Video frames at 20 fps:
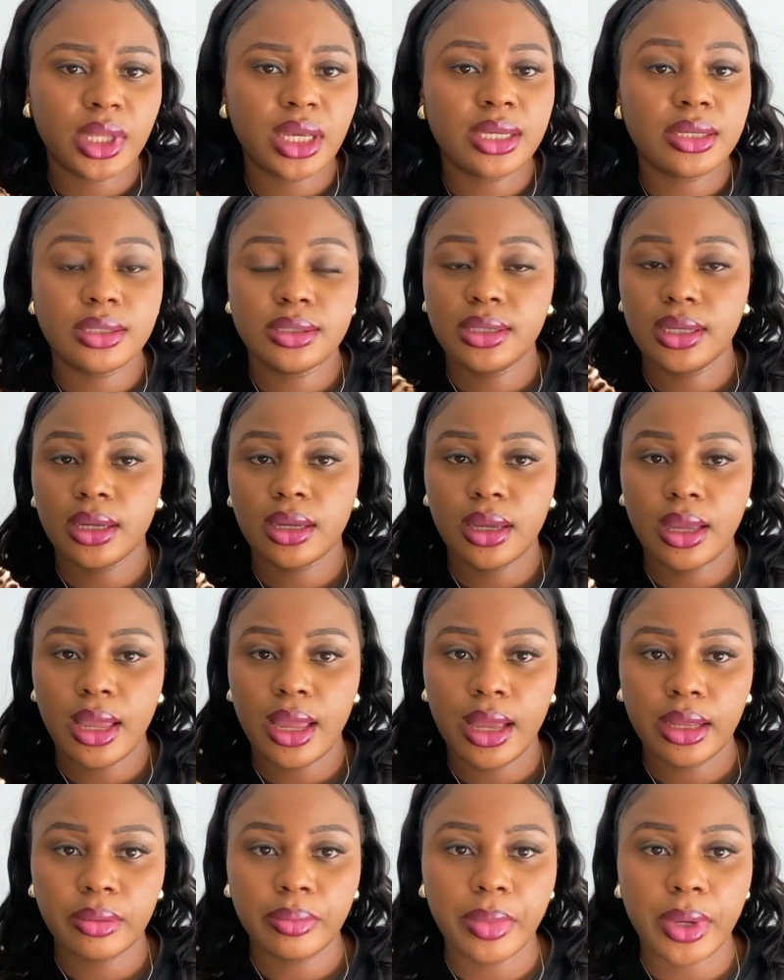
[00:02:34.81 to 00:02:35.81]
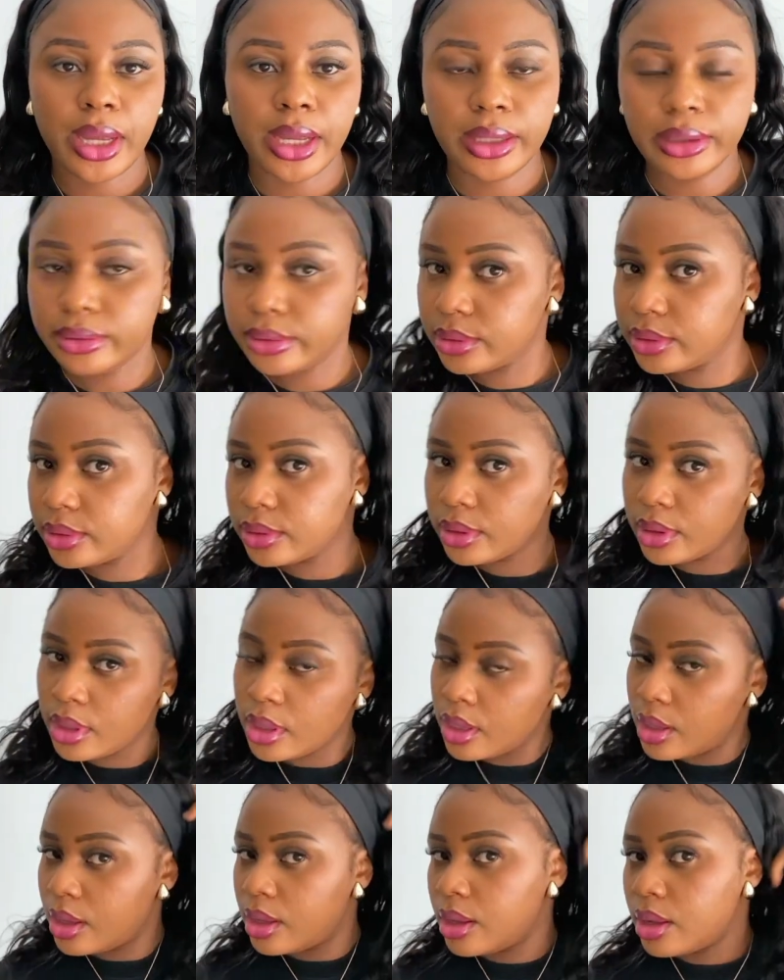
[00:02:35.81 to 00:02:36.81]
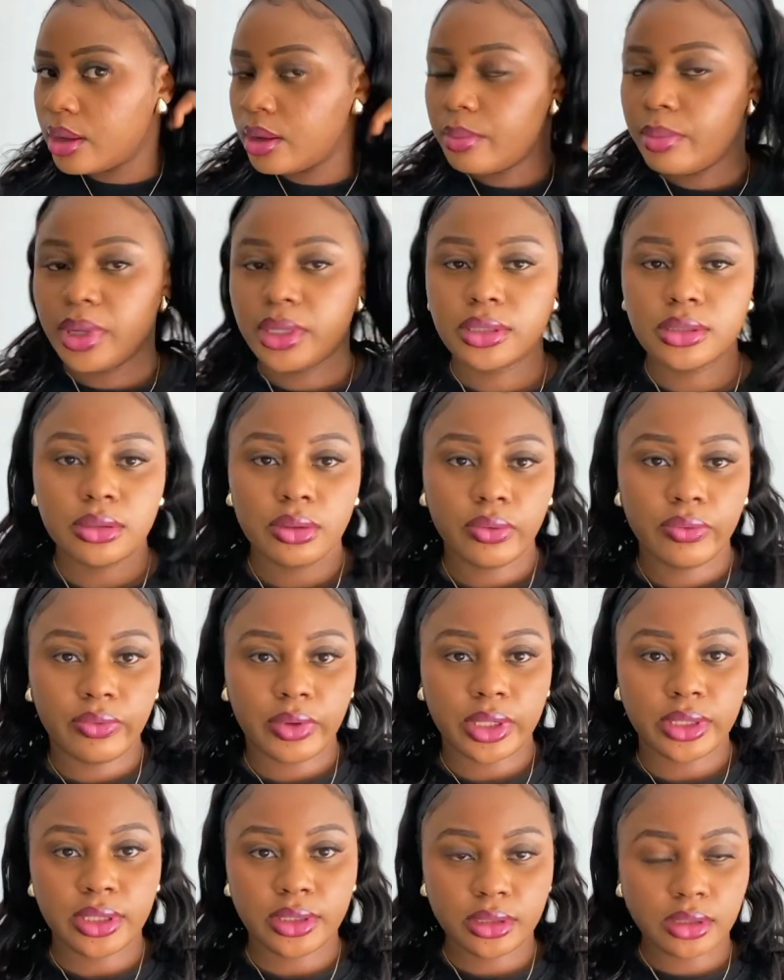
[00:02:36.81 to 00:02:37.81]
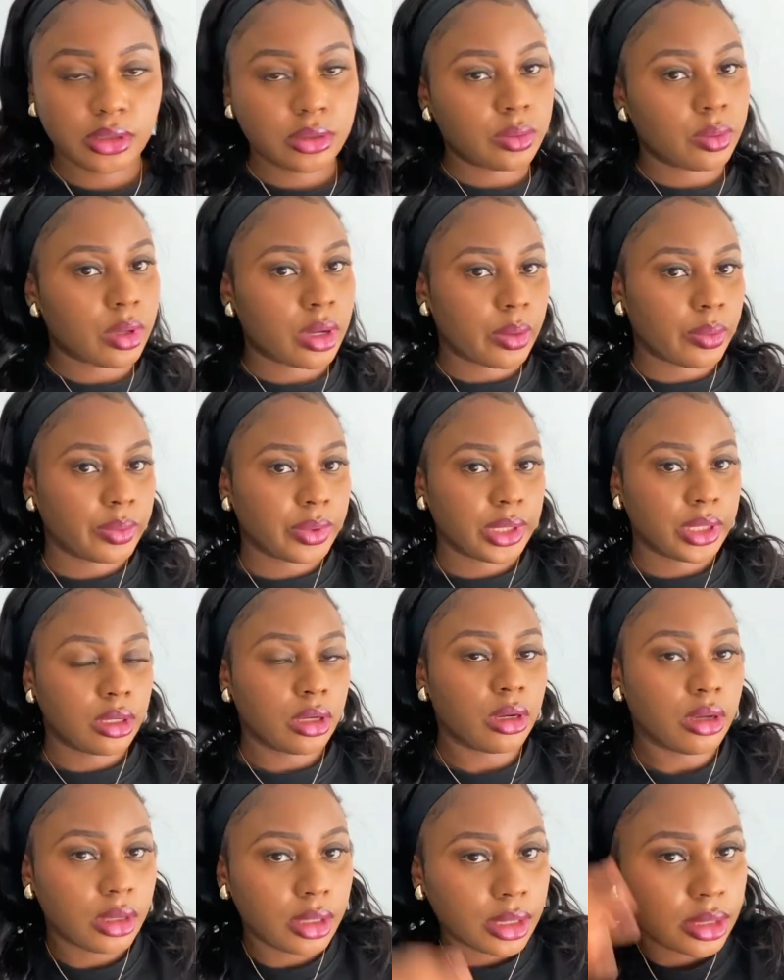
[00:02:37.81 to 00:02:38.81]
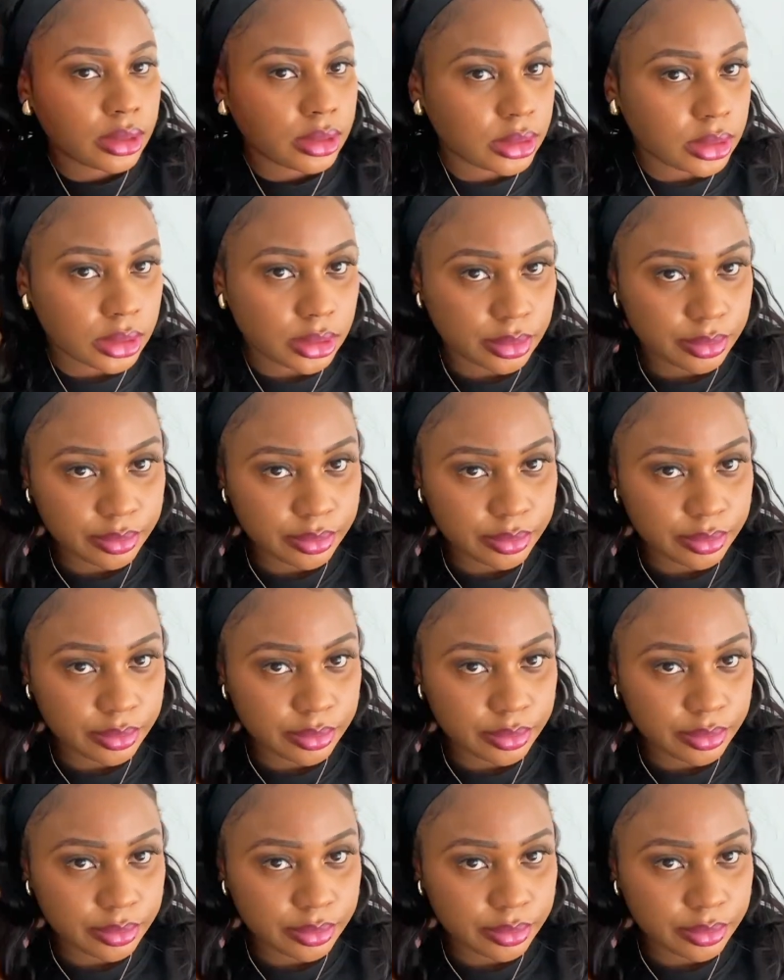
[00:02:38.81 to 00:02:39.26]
It's like a headband, but so far this is what we got.